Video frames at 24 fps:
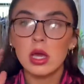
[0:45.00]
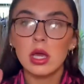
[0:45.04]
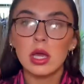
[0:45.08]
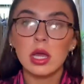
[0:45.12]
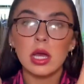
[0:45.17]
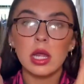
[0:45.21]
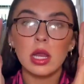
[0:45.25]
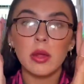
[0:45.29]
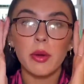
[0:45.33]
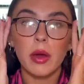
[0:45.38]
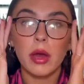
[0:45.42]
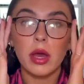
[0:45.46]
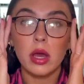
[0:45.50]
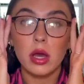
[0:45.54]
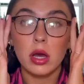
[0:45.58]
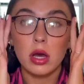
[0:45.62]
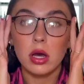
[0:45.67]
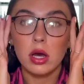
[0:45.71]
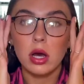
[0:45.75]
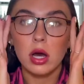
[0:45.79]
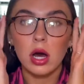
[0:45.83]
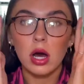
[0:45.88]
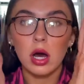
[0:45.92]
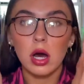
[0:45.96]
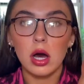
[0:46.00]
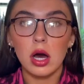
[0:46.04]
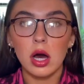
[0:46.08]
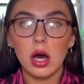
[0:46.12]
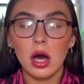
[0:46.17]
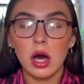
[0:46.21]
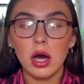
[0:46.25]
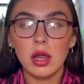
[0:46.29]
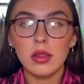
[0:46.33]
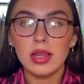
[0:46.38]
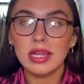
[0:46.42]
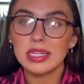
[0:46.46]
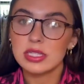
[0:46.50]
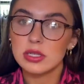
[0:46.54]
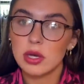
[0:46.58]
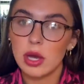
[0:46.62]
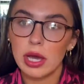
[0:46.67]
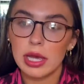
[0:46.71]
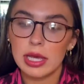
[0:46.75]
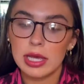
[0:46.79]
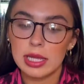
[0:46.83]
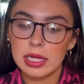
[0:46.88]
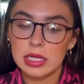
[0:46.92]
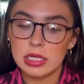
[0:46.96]
Anyway, uh, let's go ahead
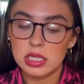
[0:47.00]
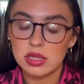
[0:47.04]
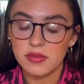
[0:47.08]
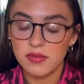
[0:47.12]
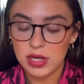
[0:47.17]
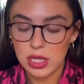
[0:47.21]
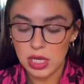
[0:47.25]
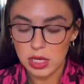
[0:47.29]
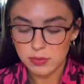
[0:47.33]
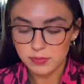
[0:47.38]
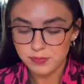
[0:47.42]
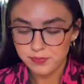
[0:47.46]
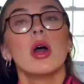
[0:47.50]
and get into the video.